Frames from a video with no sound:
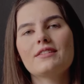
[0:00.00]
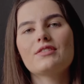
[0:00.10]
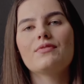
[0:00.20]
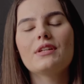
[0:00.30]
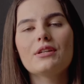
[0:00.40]

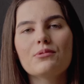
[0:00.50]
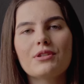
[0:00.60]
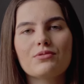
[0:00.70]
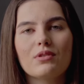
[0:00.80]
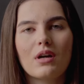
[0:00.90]
this video
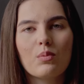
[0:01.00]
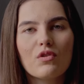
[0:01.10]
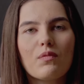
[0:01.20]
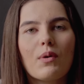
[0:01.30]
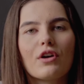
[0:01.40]
into a couple
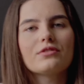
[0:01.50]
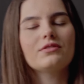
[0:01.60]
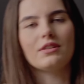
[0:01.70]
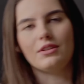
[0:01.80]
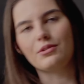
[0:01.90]
of
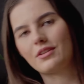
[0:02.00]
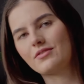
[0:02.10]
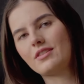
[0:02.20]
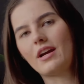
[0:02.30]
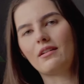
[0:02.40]
parts that you can
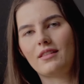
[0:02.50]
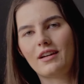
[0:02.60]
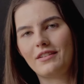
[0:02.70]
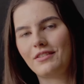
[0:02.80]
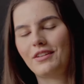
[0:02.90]
see
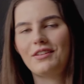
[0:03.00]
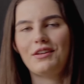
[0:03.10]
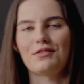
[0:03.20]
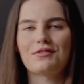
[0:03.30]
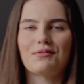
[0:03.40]
outlined
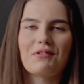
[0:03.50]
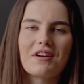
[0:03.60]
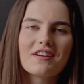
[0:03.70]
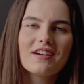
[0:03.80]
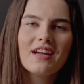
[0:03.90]
here
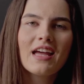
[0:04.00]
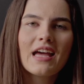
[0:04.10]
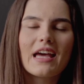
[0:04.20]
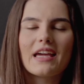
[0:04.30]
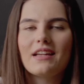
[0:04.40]
somewhere,
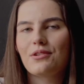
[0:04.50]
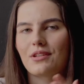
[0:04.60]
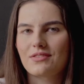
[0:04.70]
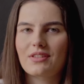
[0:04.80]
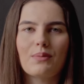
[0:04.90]
and you
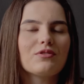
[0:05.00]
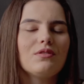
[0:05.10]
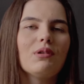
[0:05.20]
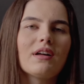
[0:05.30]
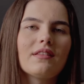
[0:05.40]
can skip to
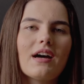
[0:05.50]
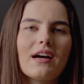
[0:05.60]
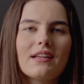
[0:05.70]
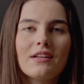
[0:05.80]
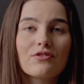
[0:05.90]
the one
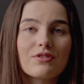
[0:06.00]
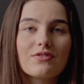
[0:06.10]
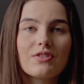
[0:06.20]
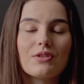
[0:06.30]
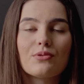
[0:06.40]
that
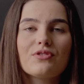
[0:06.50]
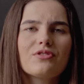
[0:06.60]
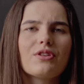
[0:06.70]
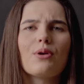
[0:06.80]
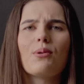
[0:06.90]
interests you.
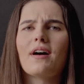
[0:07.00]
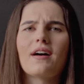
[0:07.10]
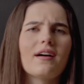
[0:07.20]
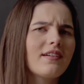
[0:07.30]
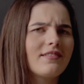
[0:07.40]
So
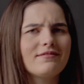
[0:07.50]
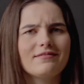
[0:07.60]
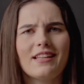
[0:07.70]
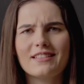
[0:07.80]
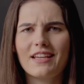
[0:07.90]

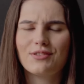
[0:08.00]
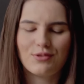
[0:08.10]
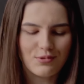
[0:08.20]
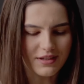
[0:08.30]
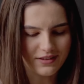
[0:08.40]
let's get
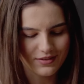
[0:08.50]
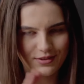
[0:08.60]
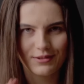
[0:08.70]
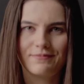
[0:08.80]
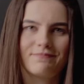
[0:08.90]
to it.